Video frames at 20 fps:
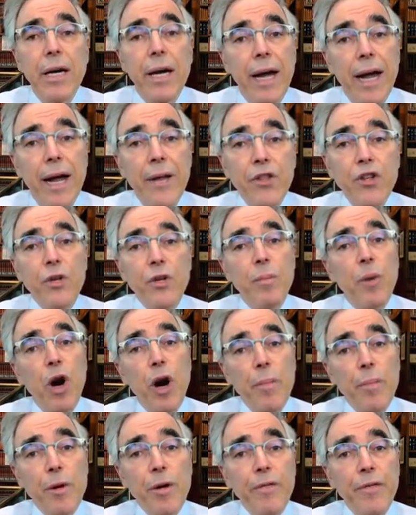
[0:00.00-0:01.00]
and the
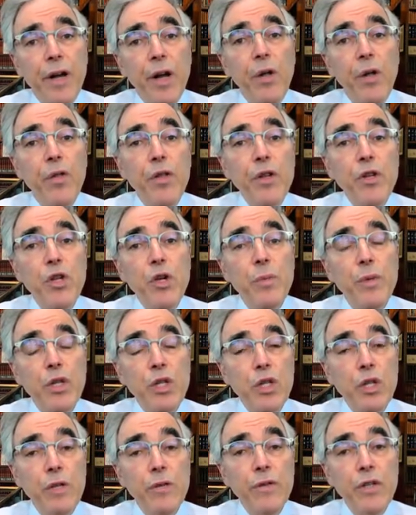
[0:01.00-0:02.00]
Department of Health and Human
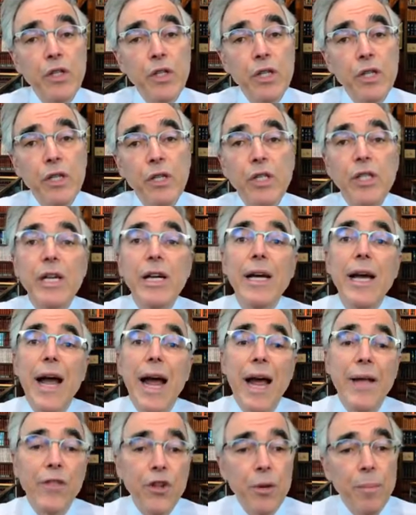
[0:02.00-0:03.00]
Services
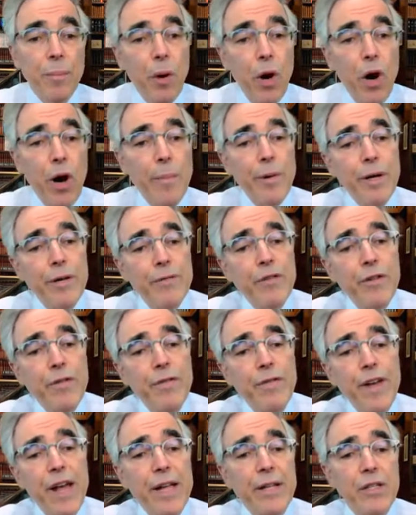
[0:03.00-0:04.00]
and the Department of
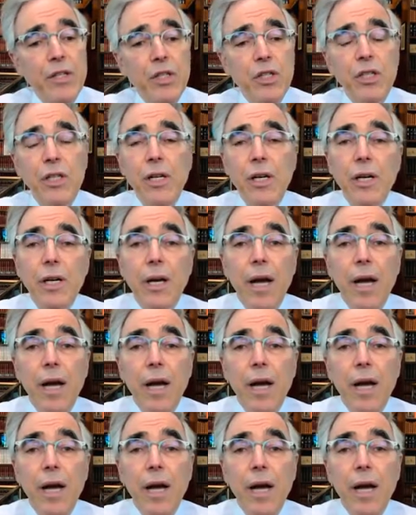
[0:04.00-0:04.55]
Defense.